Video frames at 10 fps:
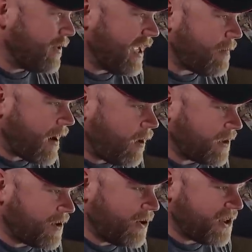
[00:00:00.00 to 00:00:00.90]
And then we'll get back
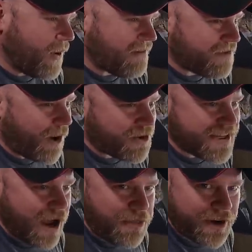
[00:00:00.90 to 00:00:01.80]
on the road and go even
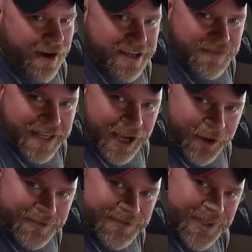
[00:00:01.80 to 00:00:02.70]
farther south in our next
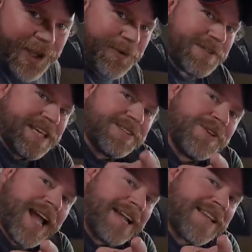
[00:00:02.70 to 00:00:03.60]
video. We'll see
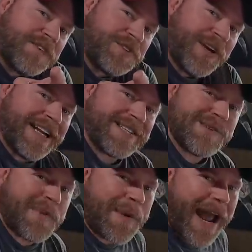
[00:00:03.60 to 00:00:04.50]
you soon, guys. Thanks for joining us.